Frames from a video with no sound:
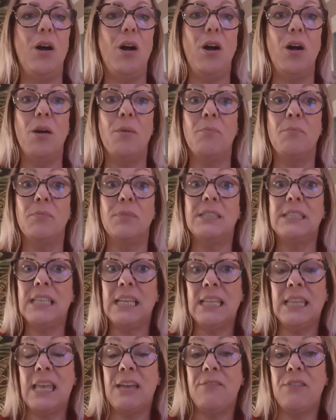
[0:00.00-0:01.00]
I'm
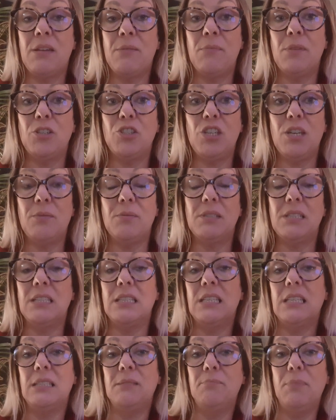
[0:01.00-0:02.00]
sitting there eating my chips,
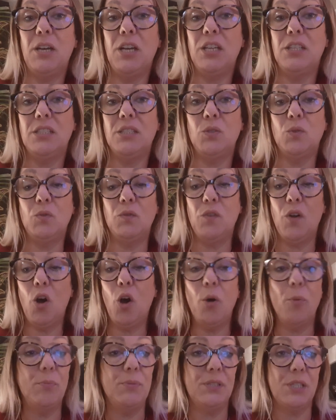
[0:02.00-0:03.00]
and this bird sort of
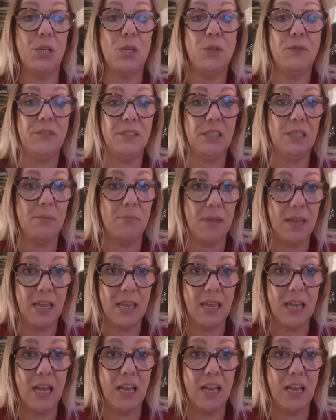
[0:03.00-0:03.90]
hops over to me